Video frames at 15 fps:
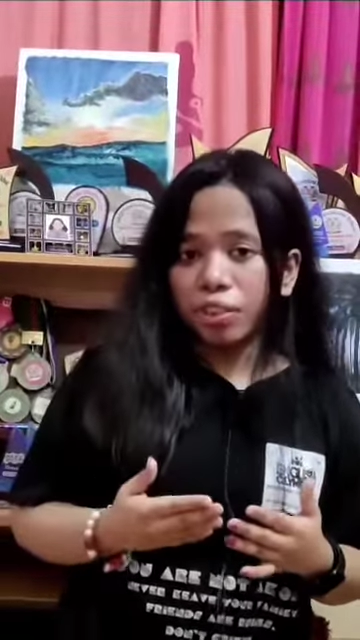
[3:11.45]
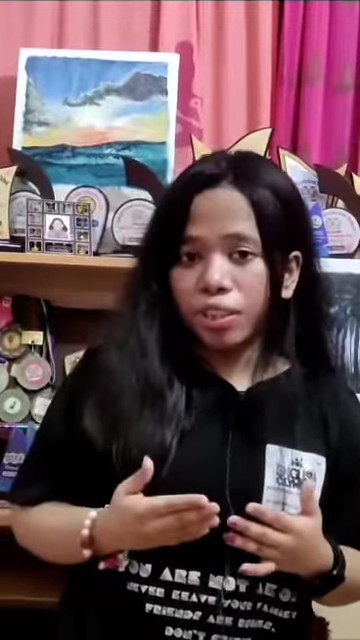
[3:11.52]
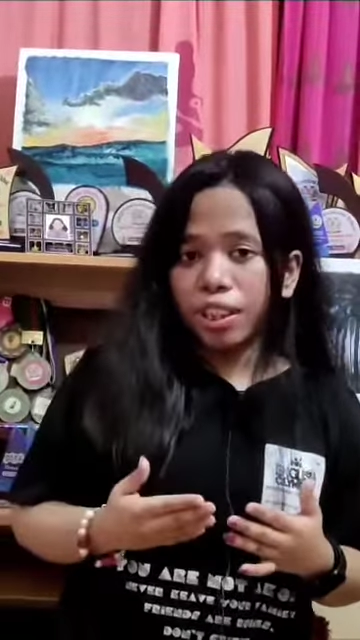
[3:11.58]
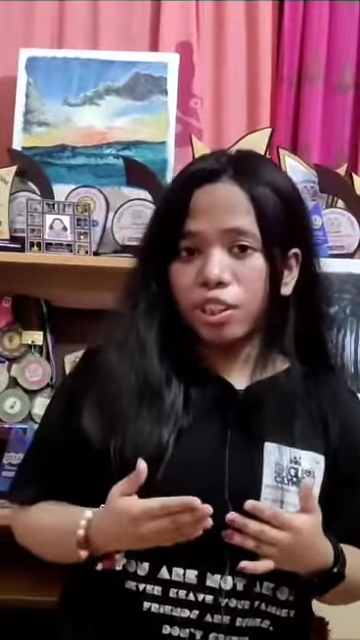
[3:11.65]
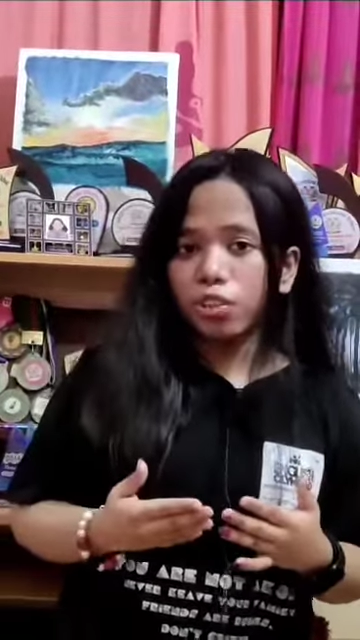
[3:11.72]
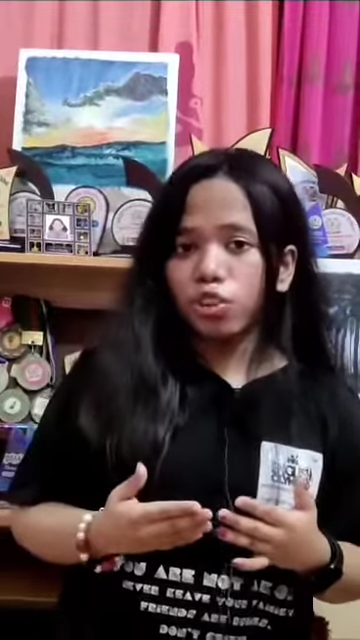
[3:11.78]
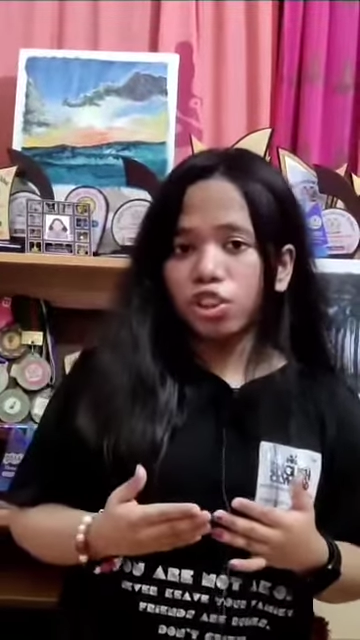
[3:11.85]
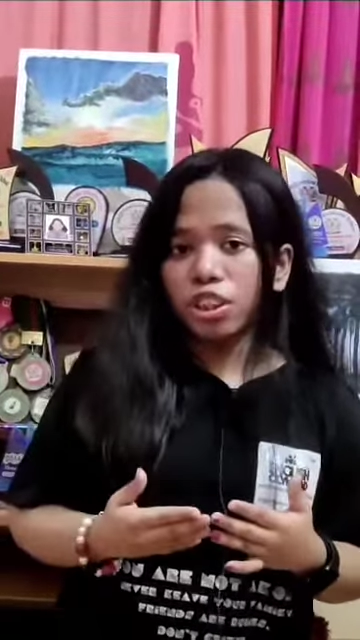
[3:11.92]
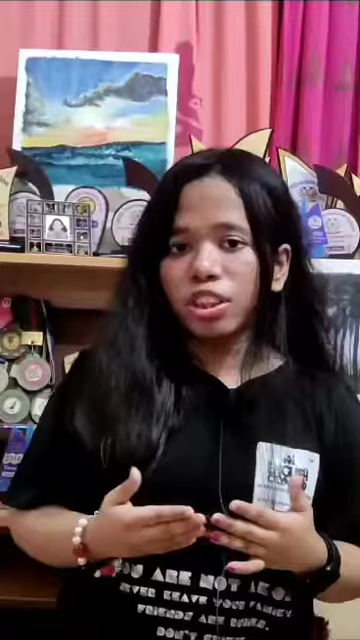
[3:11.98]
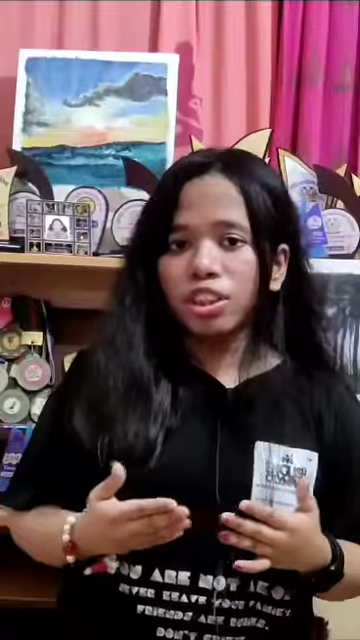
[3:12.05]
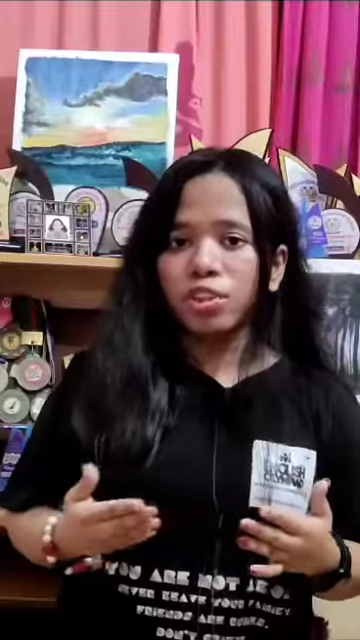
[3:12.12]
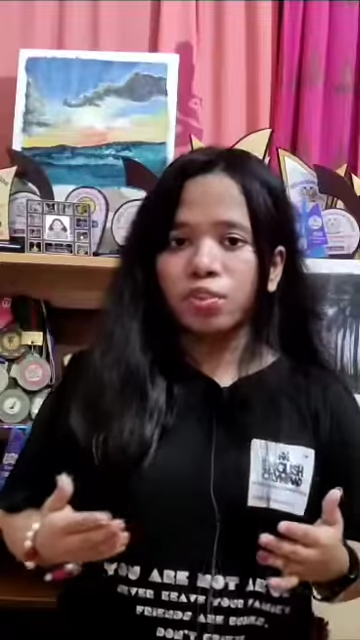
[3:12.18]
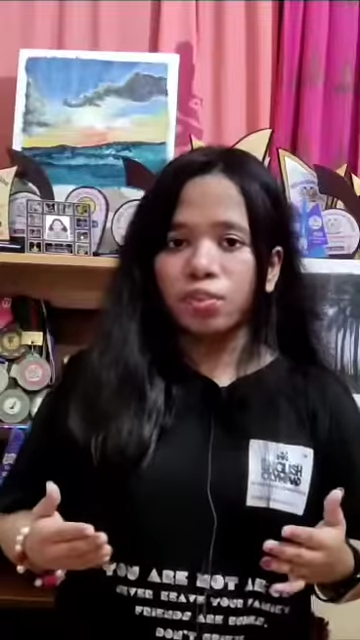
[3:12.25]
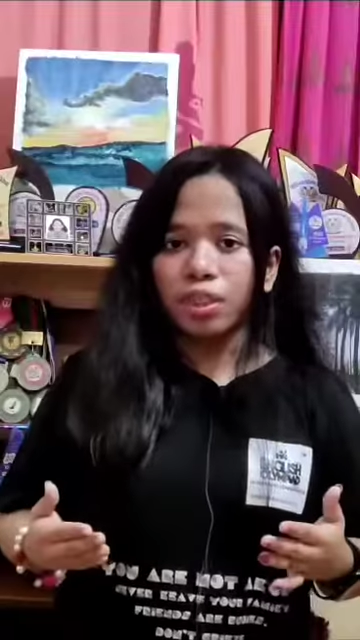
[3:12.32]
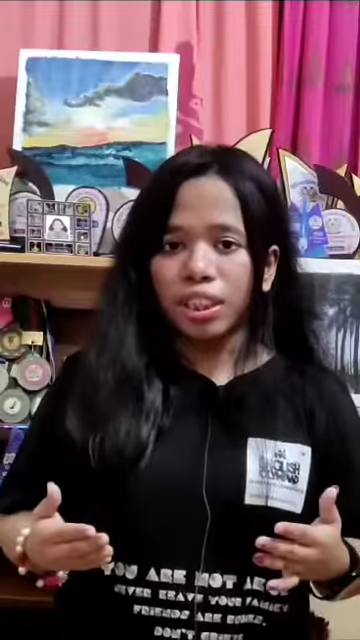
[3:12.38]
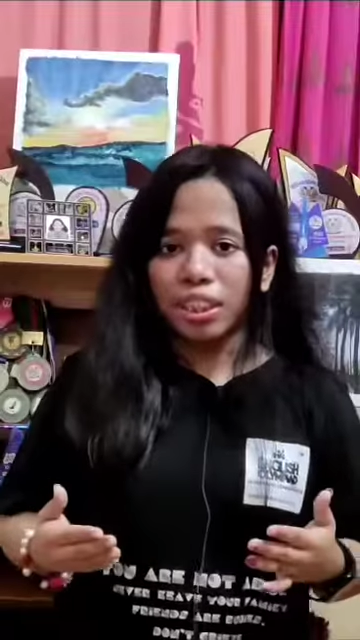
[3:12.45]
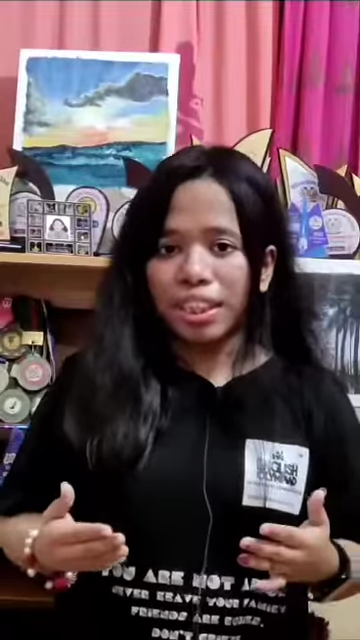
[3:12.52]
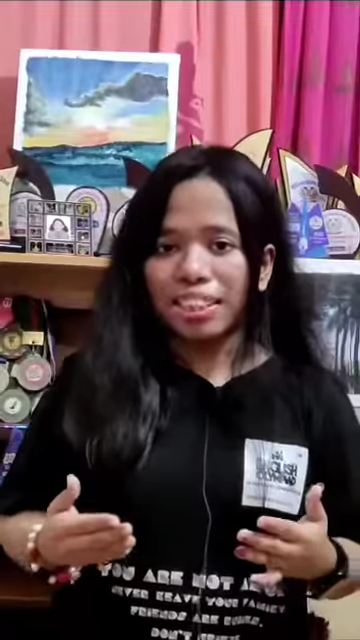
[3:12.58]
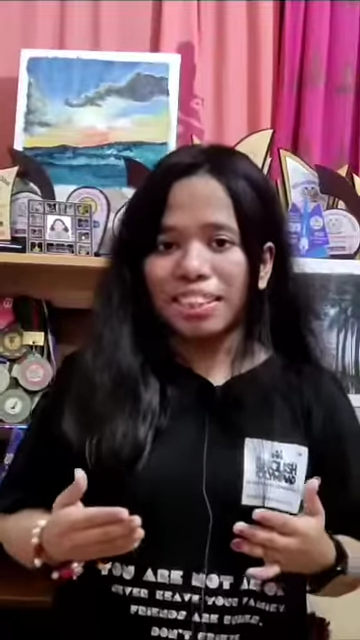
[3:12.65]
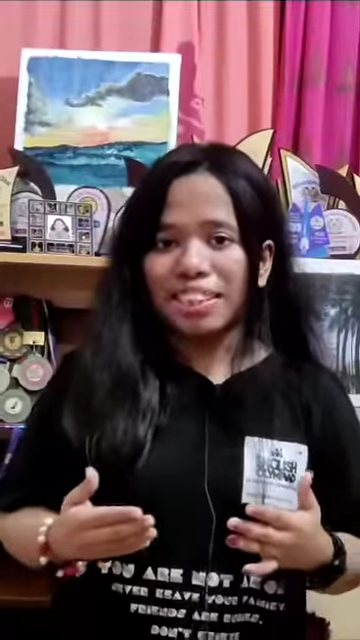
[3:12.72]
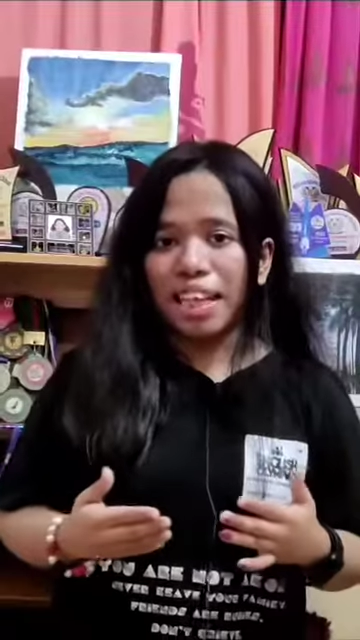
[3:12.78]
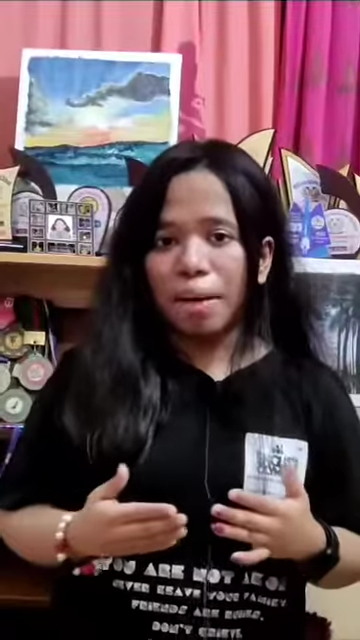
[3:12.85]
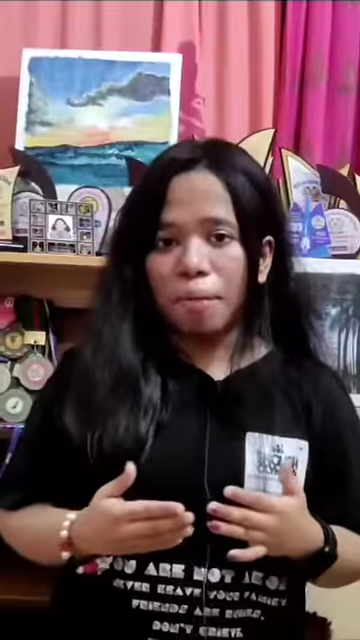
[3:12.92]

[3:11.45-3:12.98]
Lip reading: very crucial during the